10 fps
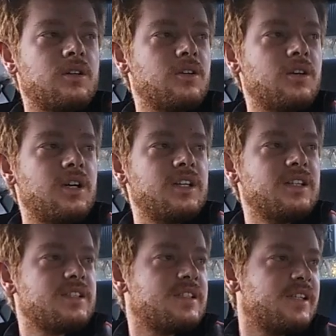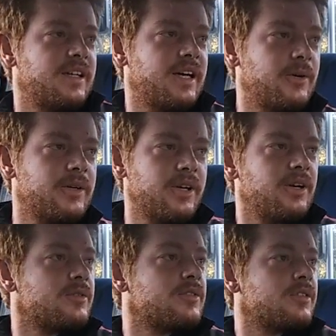Alright, let's see how it
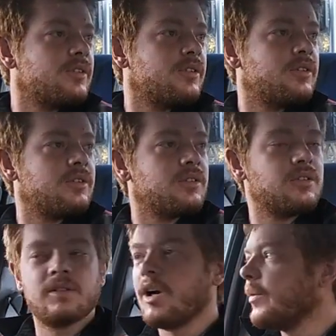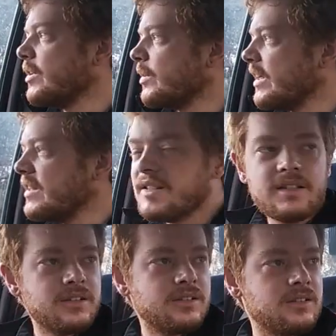goes. We'll go into it
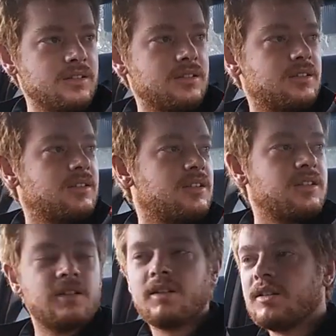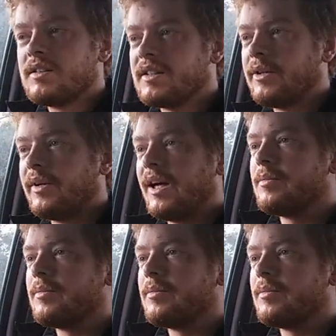easy and see what